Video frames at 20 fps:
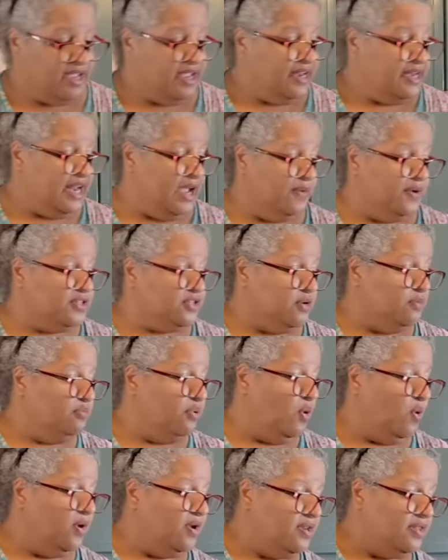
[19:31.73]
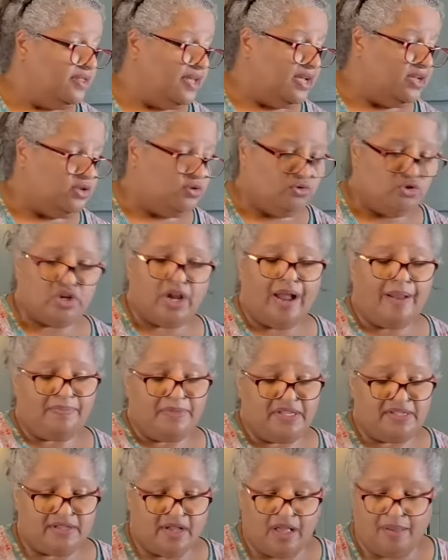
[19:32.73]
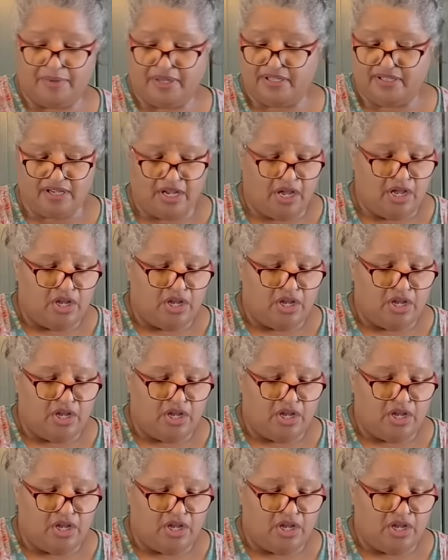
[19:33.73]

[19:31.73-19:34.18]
Now, it's important that you chop these almonds.